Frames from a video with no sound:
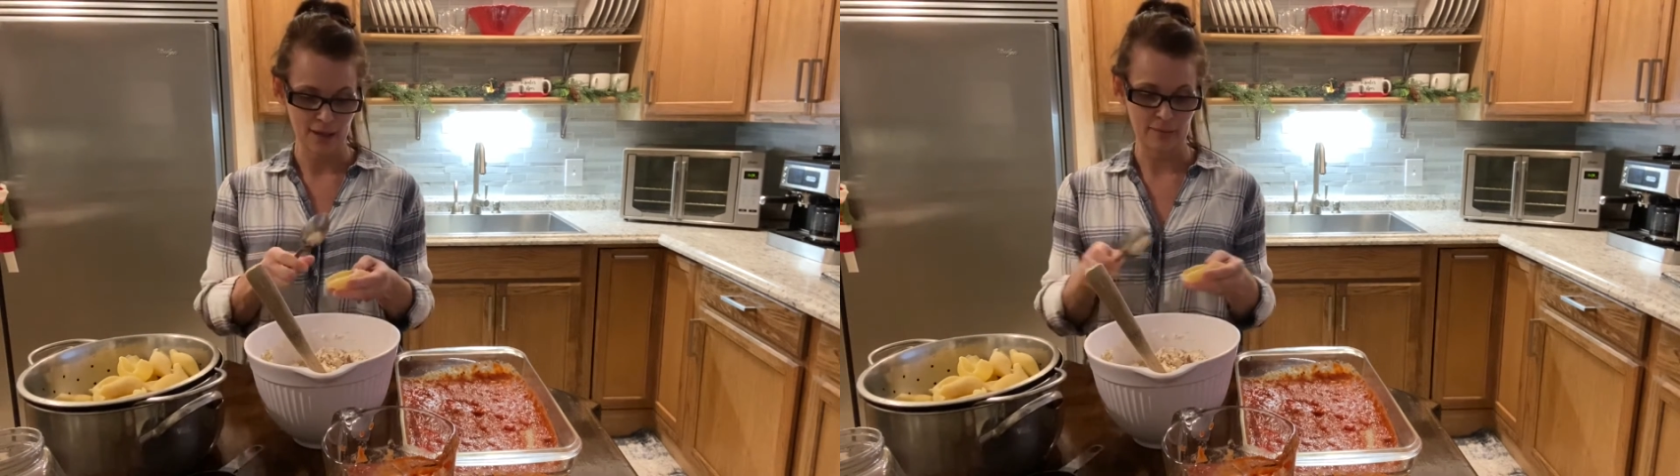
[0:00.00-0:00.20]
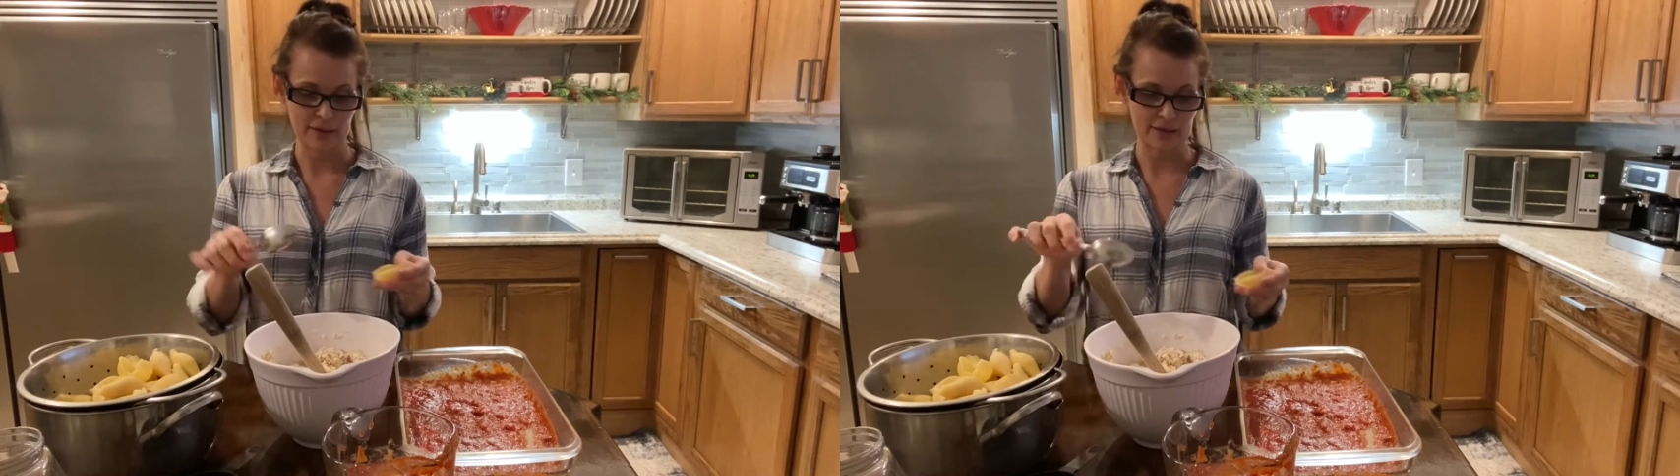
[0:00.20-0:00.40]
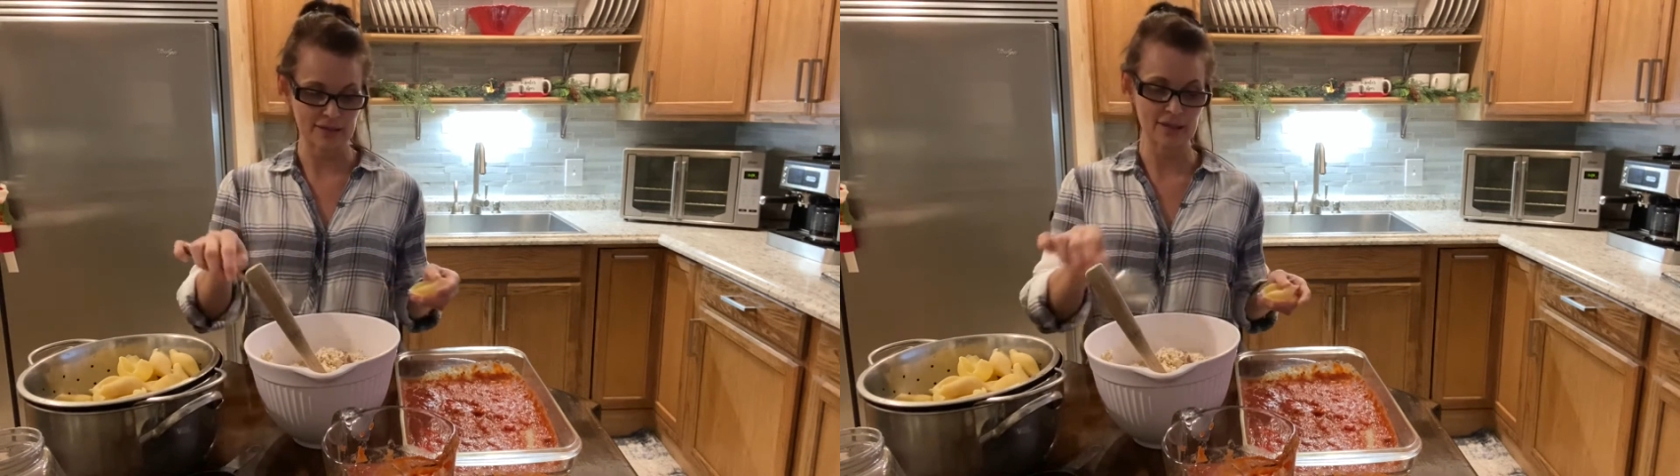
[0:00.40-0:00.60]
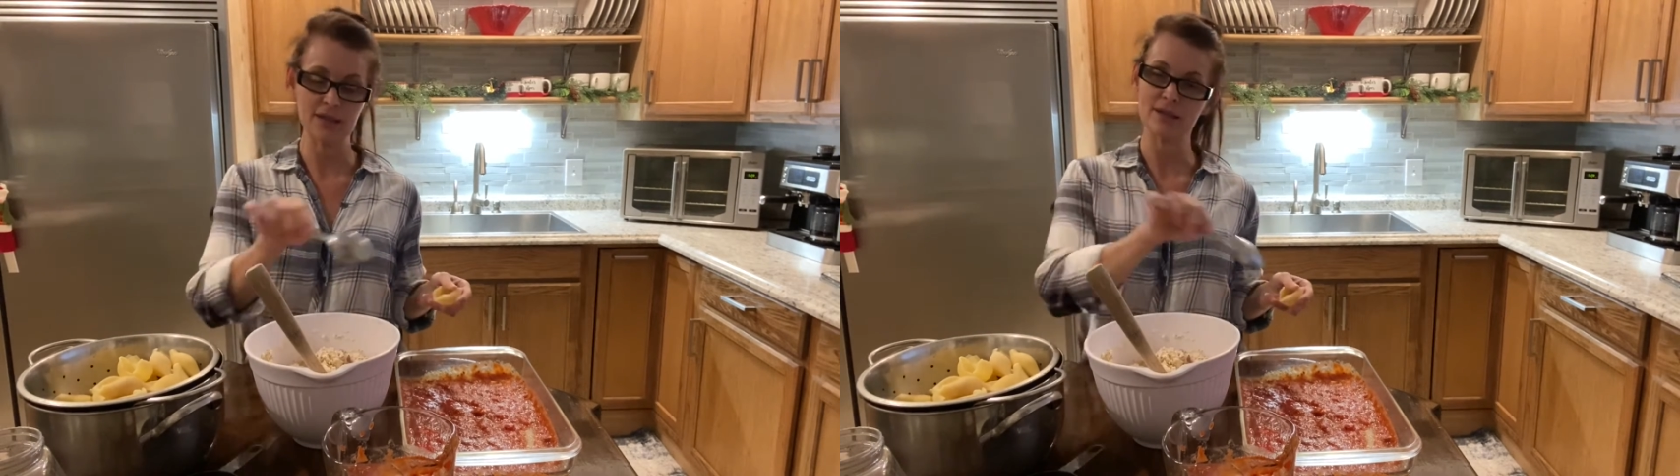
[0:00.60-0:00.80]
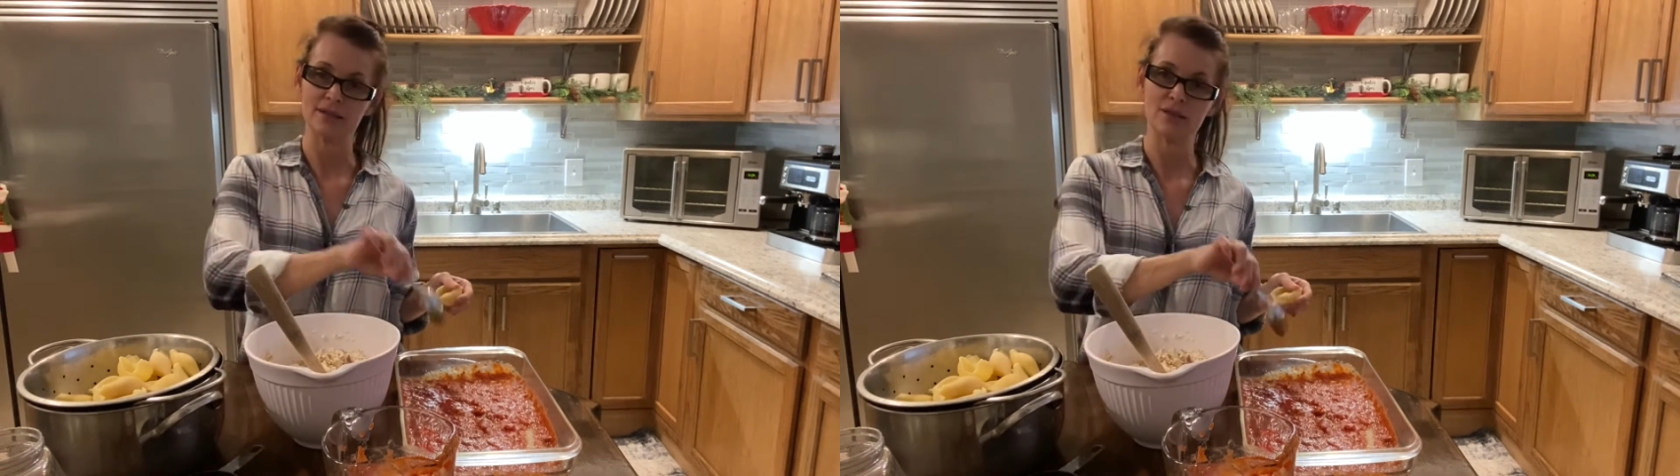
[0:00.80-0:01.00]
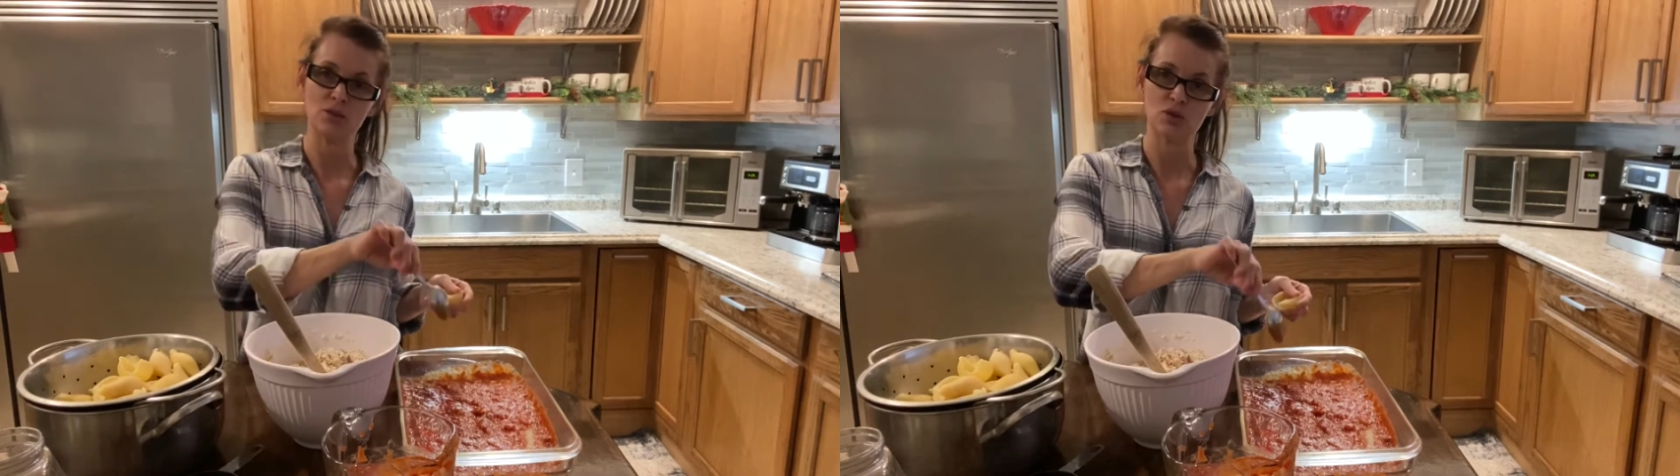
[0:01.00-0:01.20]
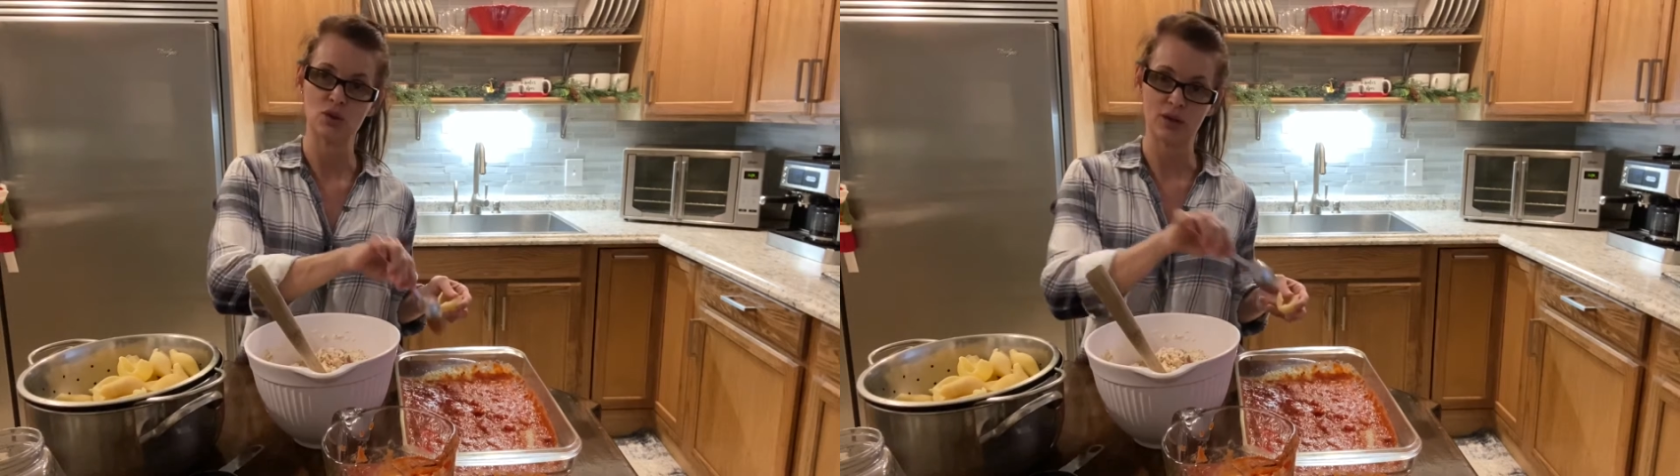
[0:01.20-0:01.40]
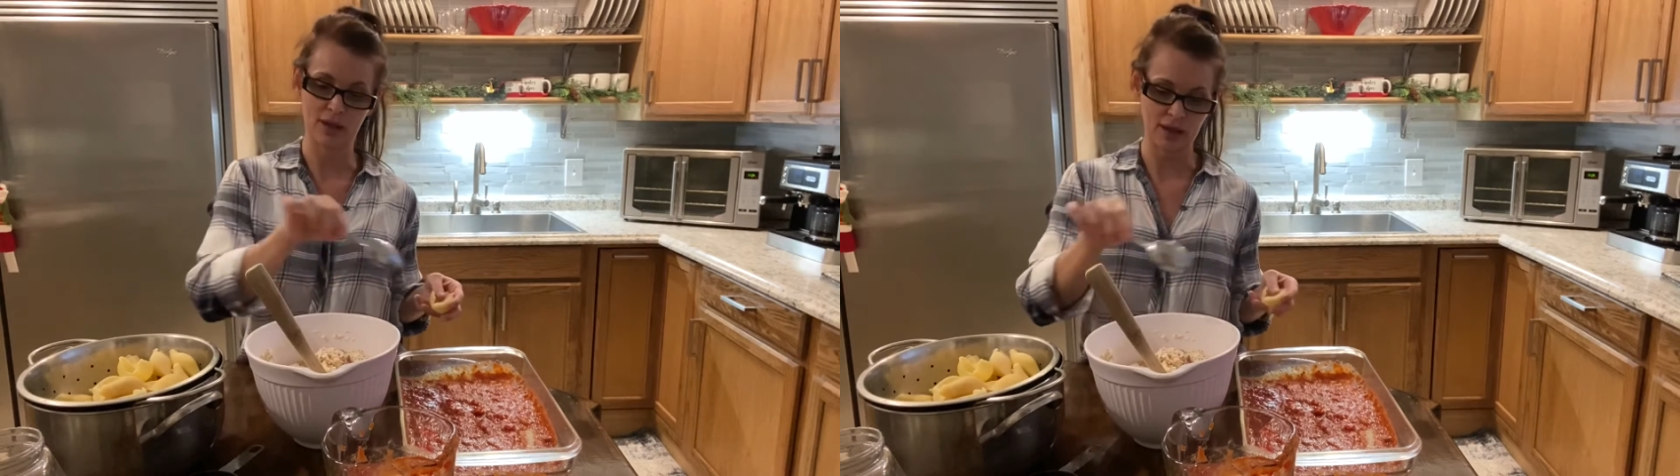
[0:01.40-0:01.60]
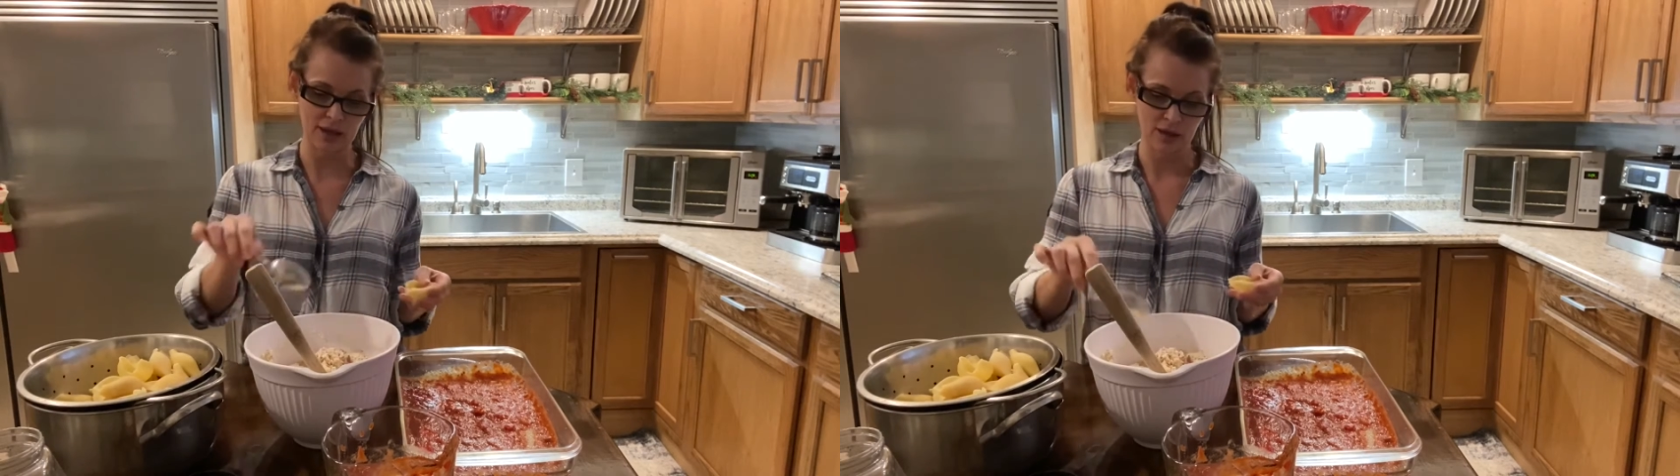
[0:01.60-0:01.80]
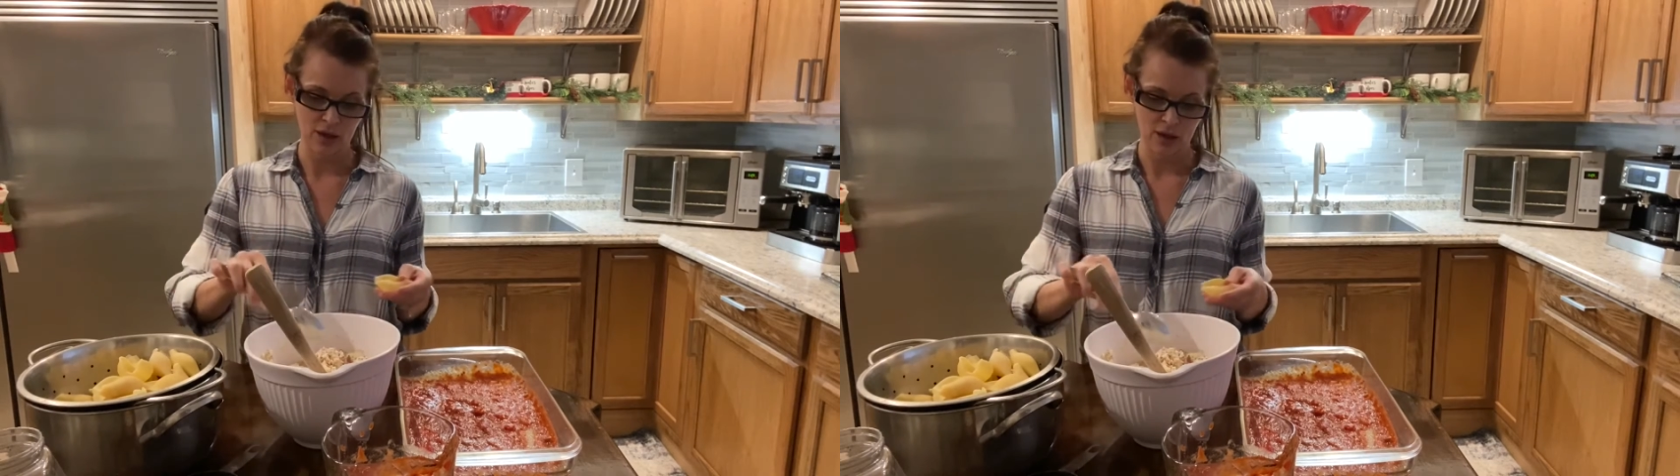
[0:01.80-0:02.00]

because it's gonna continue cooking